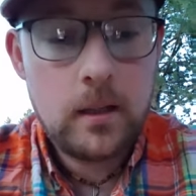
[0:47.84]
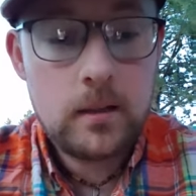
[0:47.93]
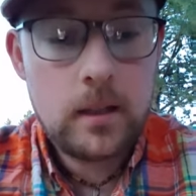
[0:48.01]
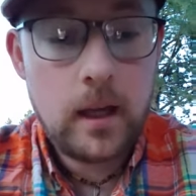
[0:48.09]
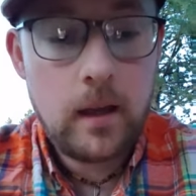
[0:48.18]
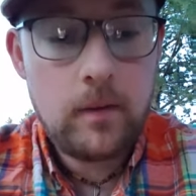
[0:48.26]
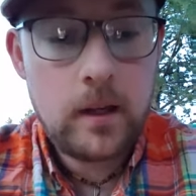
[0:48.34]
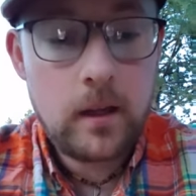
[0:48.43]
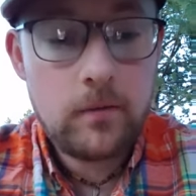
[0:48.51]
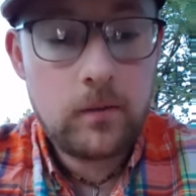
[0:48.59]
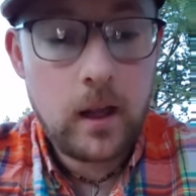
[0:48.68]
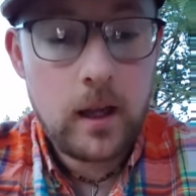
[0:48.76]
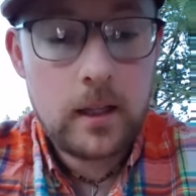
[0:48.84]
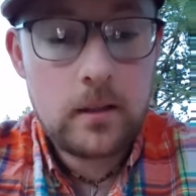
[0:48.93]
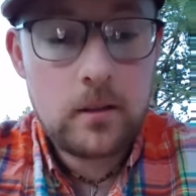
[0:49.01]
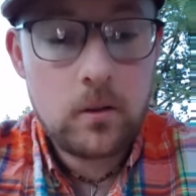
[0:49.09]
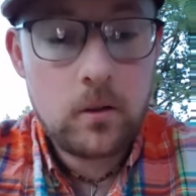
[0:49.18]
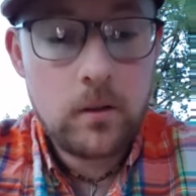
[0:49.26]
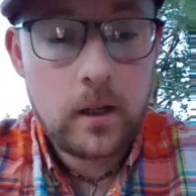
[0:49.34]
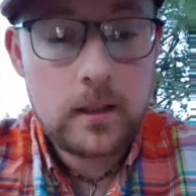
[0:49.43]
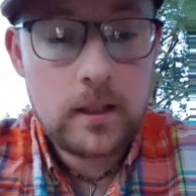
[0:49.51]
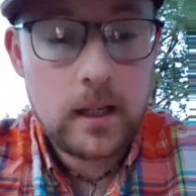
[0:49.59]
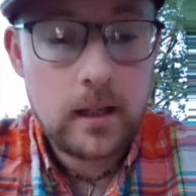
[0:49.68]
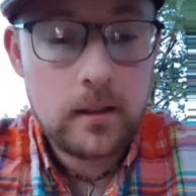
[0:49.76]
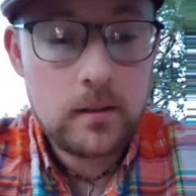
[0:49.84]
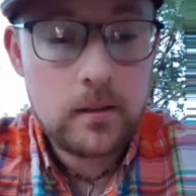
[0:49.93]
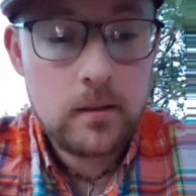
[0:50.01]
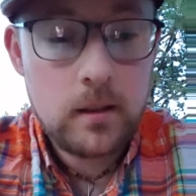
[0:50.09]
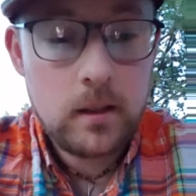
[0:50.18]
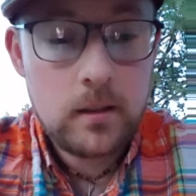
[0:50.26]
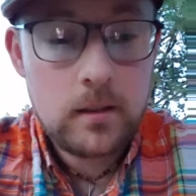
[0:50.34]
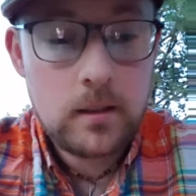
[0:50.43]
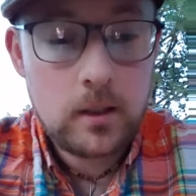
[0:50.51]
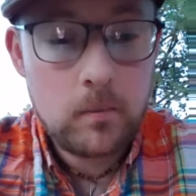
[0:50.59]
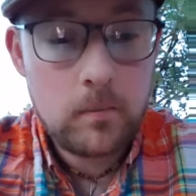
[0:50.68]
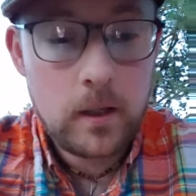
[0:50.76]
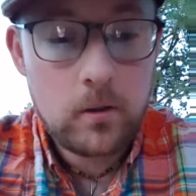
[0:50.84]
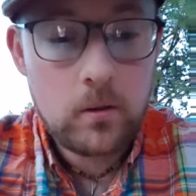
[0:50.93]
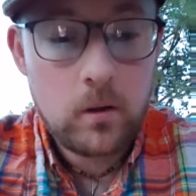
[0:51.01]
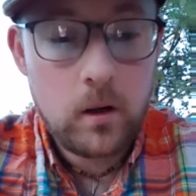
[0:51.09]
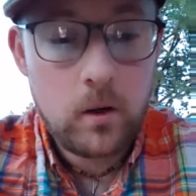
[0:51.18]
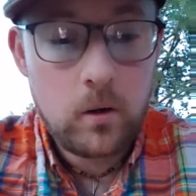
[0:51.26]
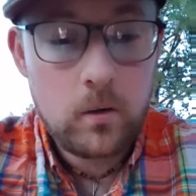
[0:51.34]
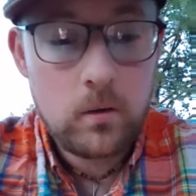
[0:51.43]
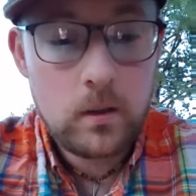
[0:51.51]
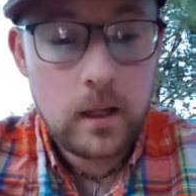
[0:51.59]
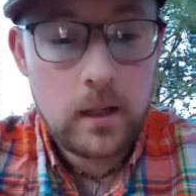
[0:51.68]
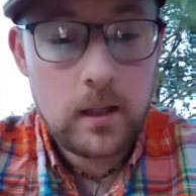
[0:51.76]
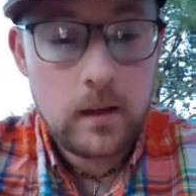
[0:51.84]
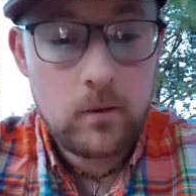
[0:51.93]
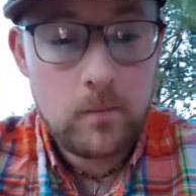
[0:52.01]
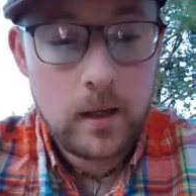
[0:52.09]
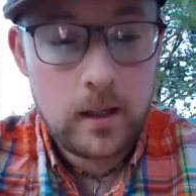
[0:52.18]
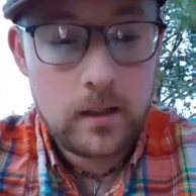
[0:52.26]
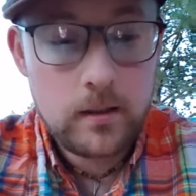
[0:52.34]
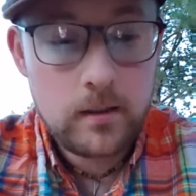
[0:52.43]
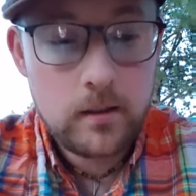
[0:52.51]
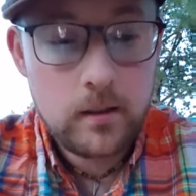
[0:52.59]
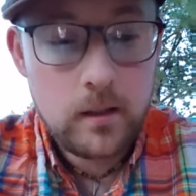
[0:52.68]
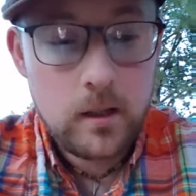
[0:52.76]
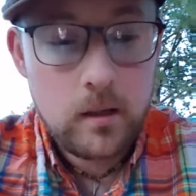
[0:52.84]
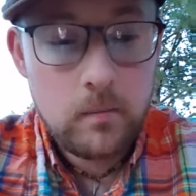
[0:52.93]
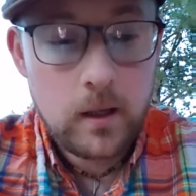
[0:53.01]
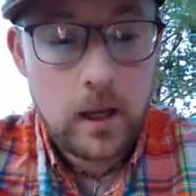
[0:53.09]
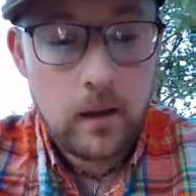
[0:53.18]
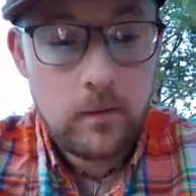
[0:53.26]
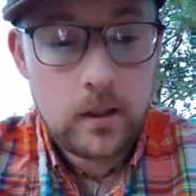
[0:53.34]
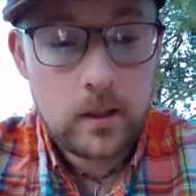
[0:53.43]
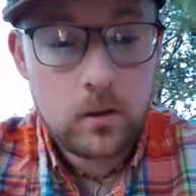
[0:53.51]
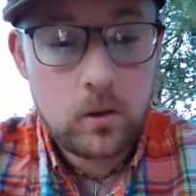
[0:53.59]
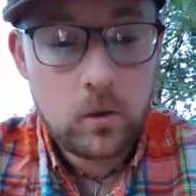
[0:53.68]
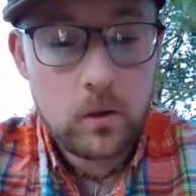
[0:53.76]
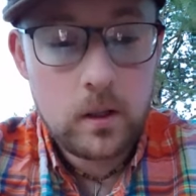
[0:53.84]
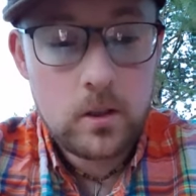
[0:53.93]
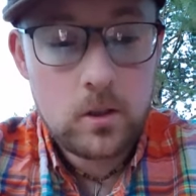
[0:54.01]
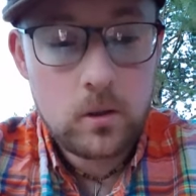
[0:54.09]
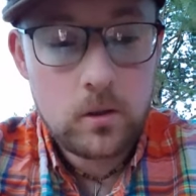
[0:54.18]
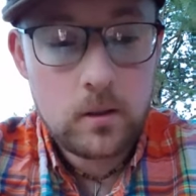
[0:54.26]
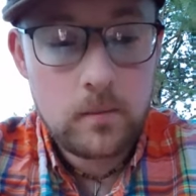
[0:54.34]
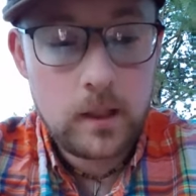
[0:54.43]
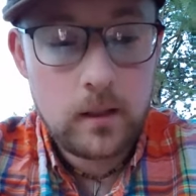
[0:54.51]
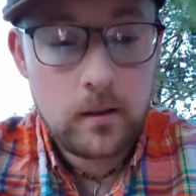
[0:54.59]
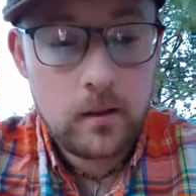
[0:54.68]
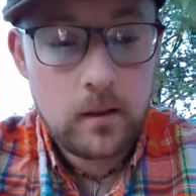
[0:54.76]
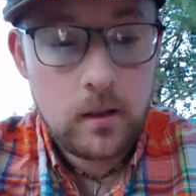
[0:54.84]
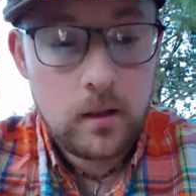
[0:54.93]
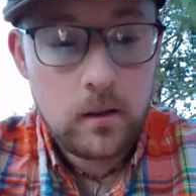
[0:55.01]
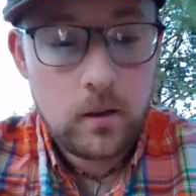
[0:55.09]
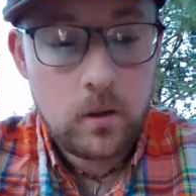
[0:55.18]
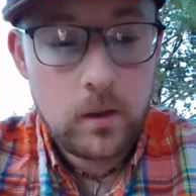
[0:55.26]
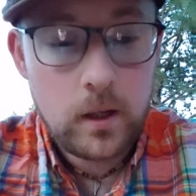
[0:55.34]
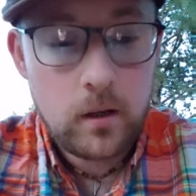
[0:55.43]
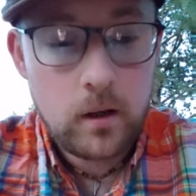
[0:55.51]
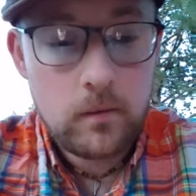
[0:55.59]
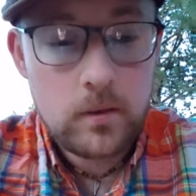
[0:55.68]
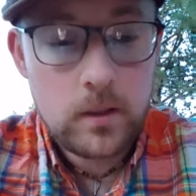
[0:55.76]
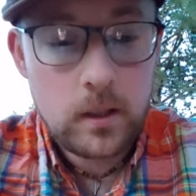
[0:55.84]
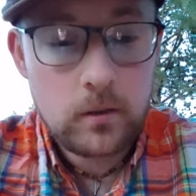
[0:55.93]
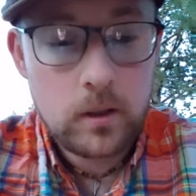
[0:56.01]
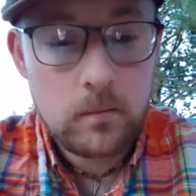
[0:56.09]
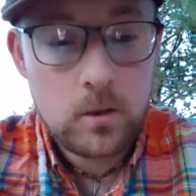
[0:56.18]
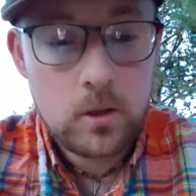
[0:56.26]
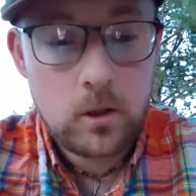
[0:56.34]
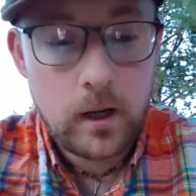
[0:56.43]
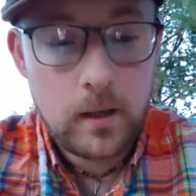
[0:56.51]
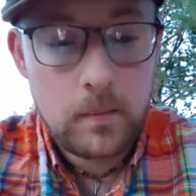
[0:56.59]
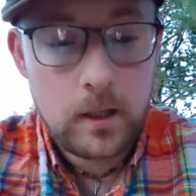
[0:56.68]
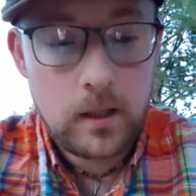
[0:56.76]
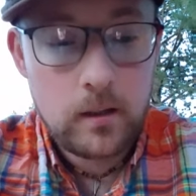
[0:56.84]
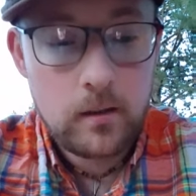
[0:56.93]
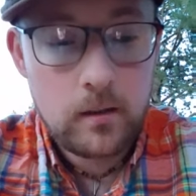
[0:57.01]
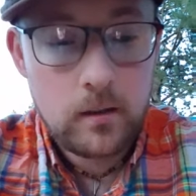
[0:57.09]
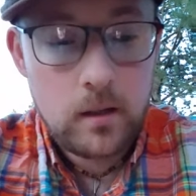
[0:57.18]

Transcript: To heaven I fly, to earth I tend, still better grow, yet never mend. My heaven and glory's sure to me, though thereof seldom sure I be.